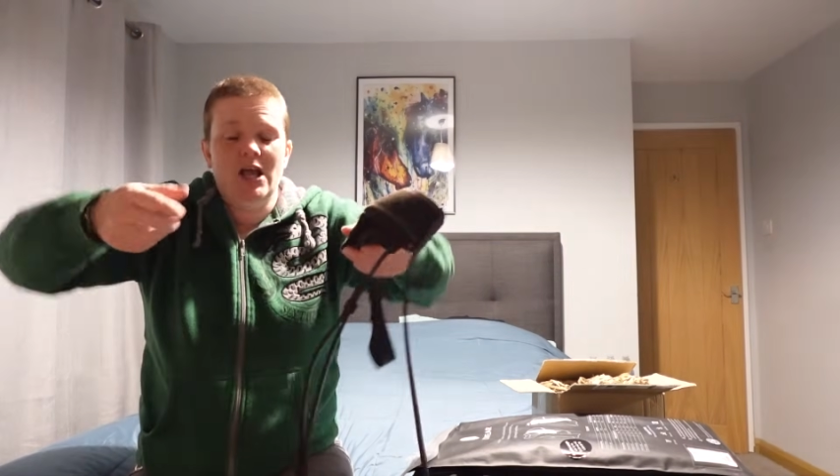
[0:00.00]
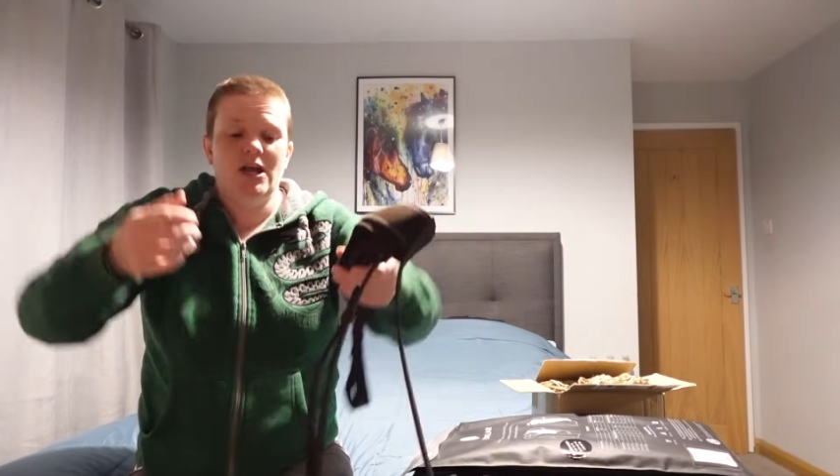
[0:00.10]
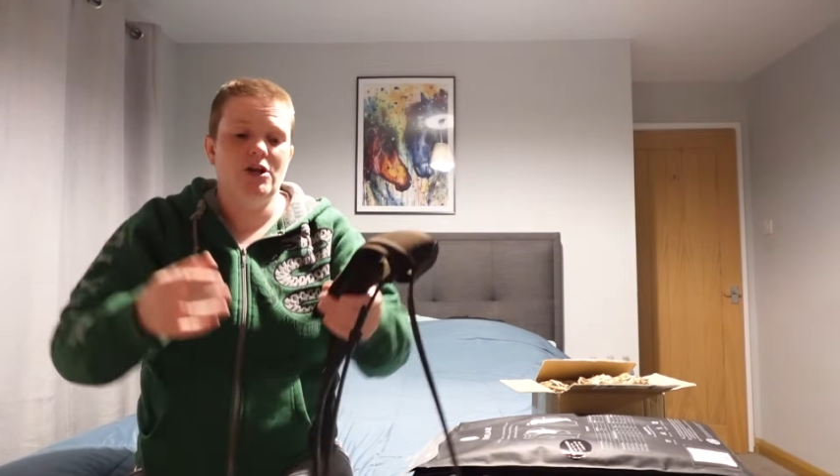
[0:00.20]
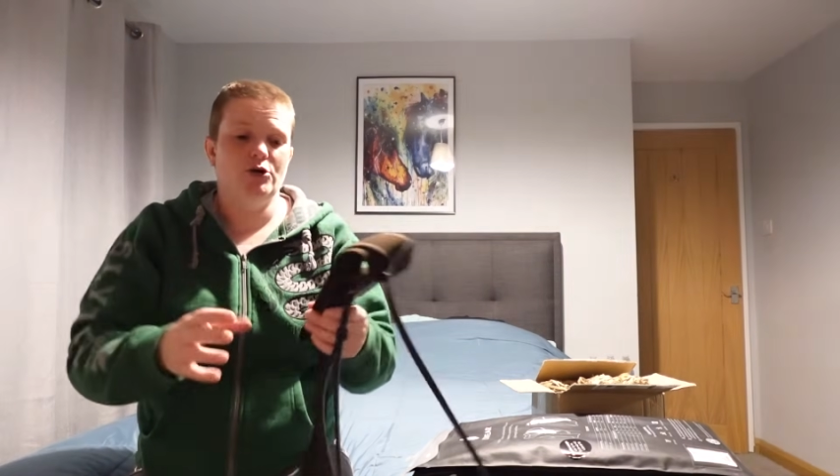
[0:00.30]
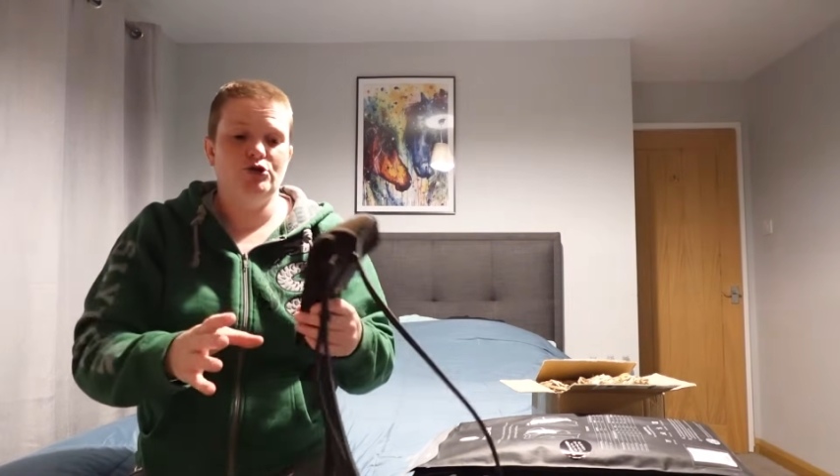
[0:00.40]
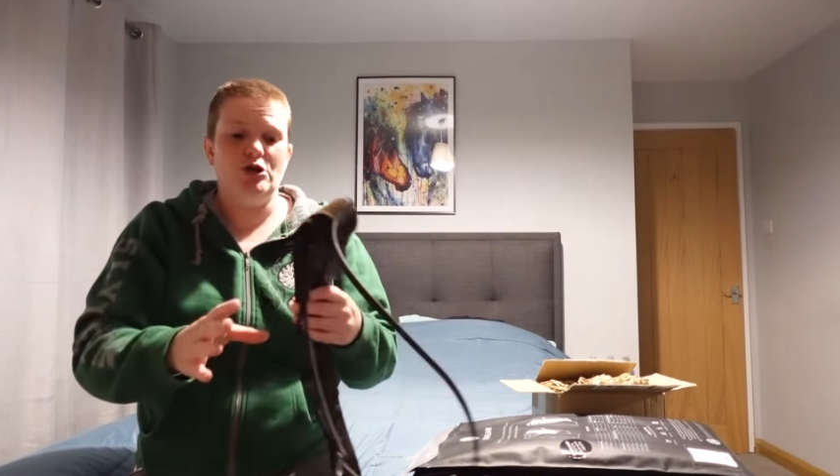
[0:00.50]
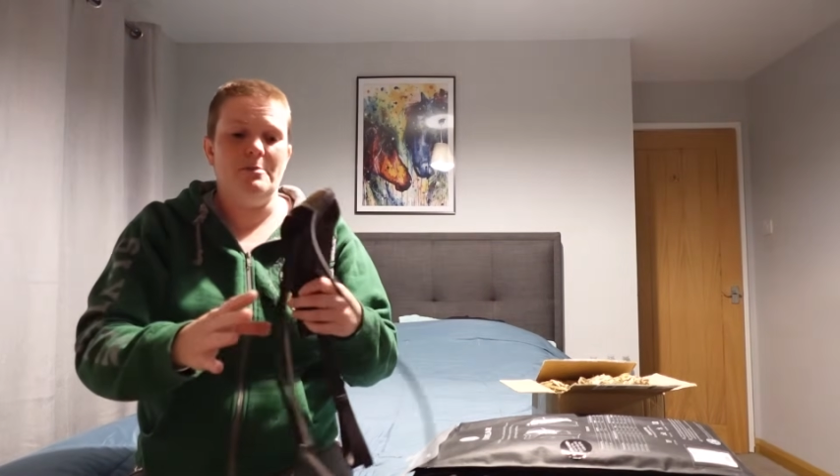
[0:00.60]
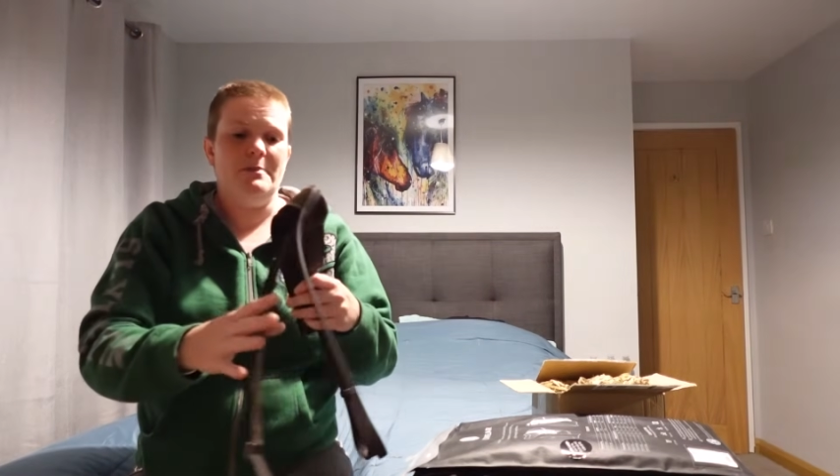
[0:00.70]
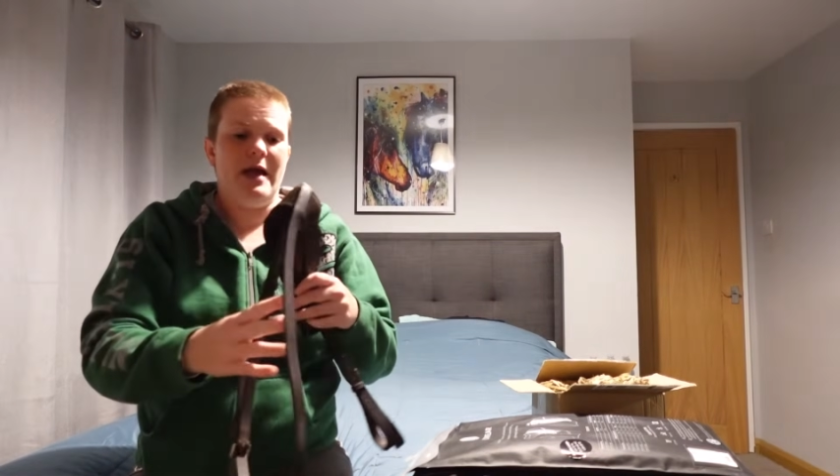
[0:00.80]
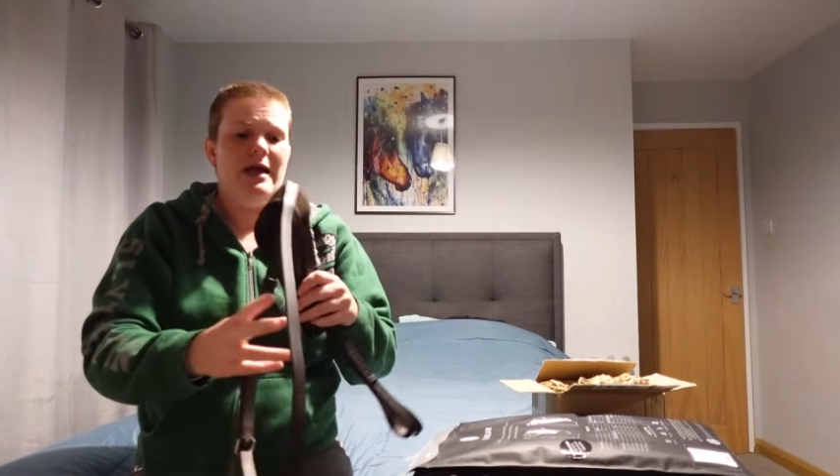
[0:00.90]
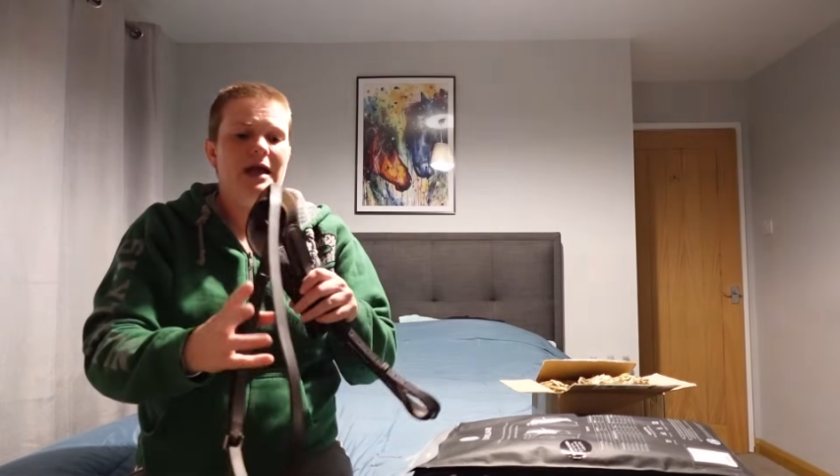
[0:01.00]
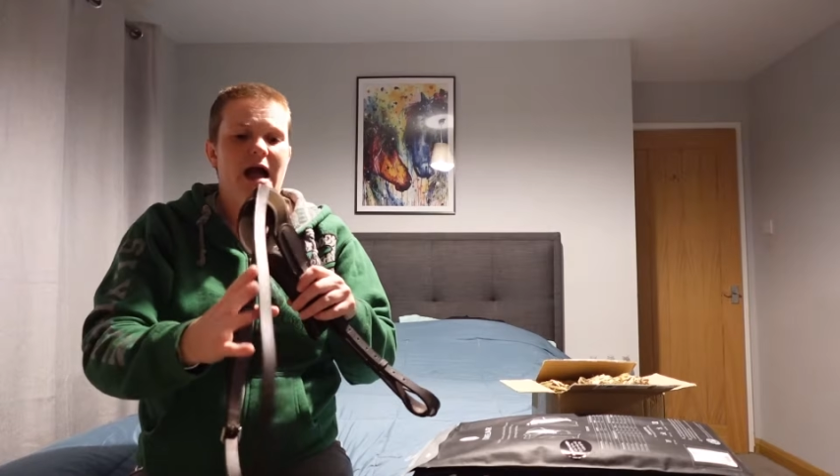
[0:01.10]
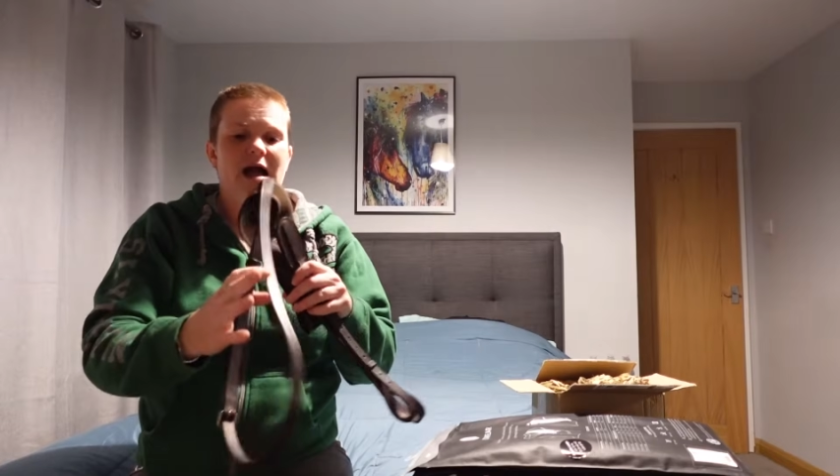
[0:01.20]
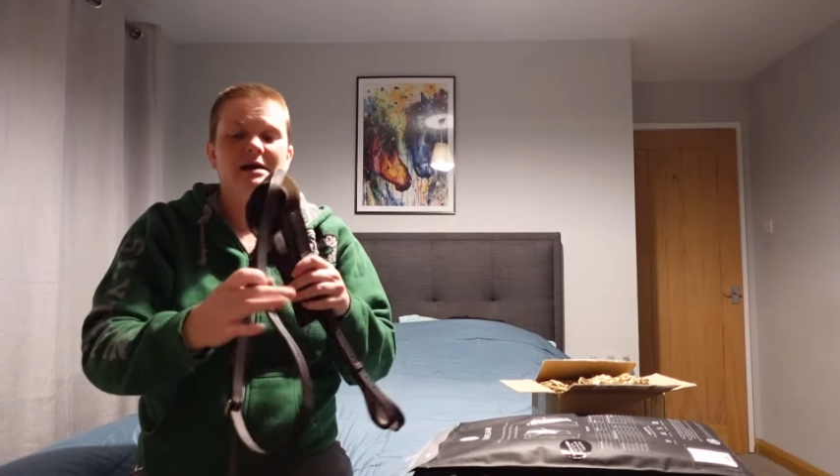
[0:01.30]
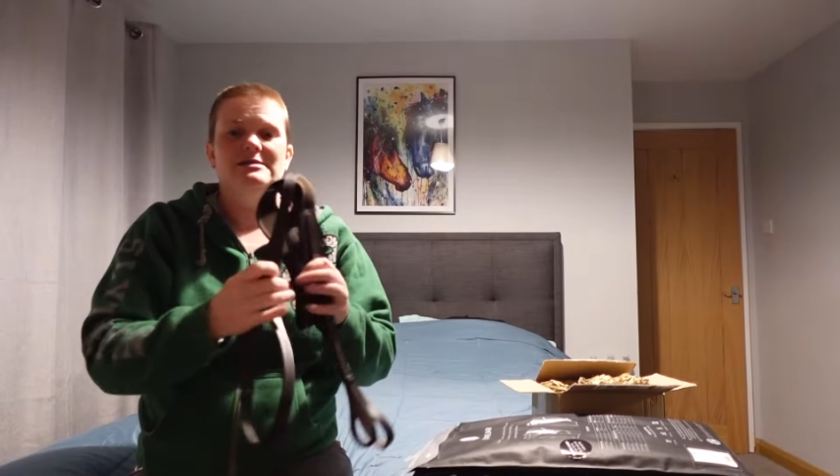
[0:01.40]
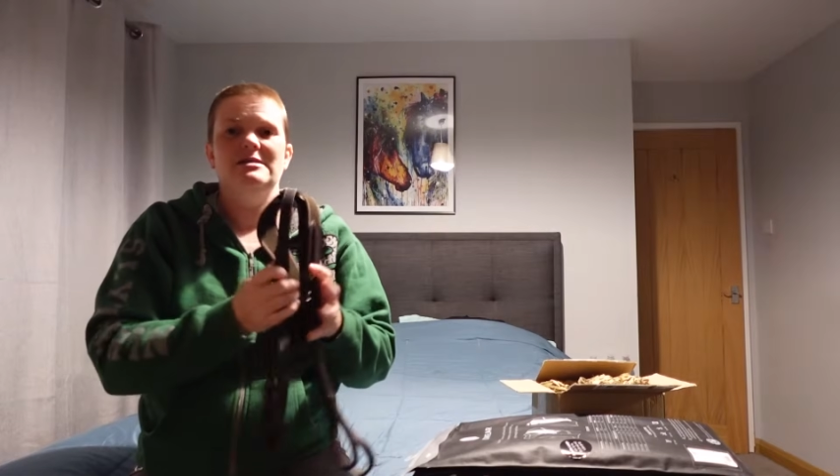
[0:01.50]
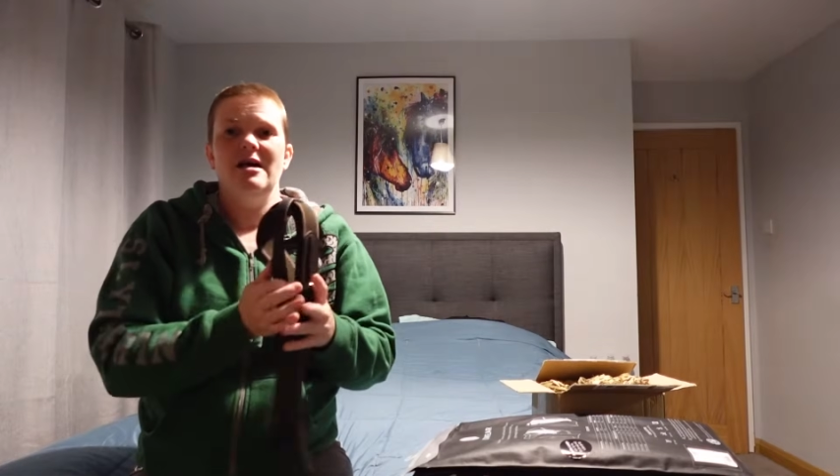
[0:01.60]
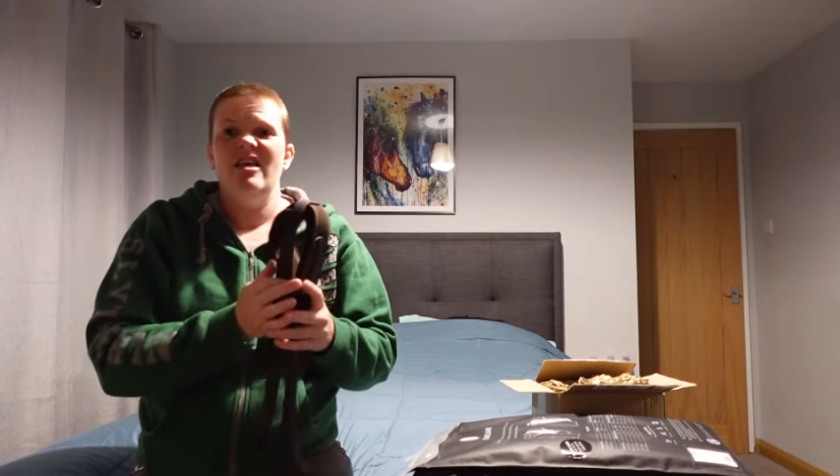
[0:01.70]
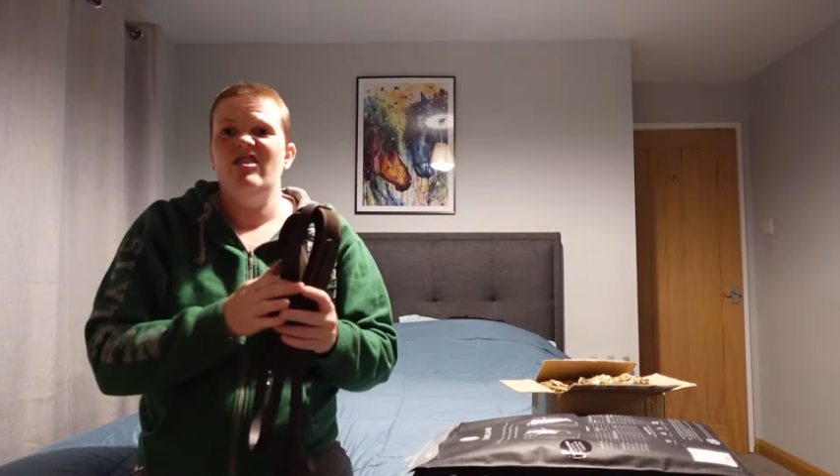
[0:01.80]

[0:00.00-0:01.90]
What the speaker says: you know, jumping and